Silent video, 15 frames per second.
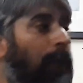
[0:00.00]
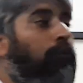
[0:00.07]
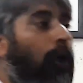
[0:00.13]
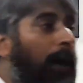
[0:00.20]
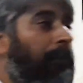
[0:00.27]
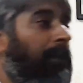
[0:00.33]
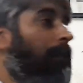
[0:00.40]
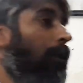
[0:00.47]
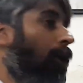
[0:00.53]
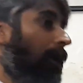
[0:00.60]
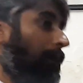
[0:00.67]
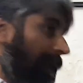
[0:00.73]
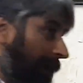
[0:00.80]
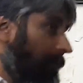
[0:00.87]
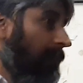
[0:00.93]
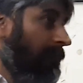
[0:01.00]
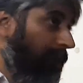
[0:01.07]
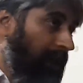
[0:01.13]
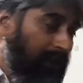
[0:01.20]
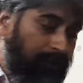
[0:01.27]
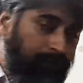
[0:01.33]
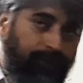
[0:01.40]
employ people on minimum
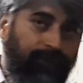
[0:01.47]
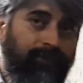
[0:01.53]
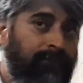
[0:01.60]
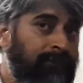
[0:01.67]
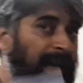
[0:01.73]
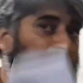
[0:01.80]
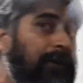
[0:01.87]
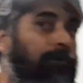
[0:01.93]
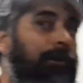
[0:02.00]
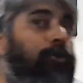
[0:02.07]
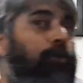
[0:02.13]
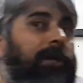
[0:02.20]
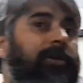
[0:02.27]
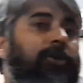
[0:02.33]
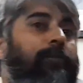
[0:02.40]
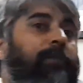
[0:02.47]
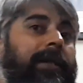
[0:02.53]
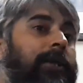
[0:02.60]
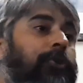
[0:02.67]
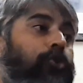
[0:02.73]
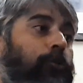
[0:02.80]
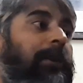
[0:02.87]
wage, then actually those
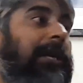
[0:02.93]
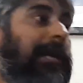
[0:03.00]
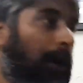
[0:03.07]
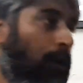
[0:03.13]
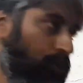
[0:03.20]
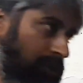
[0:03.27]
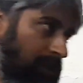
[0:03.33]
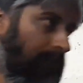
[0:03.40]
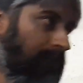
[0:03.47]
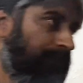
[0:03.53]
enterprises should be closed.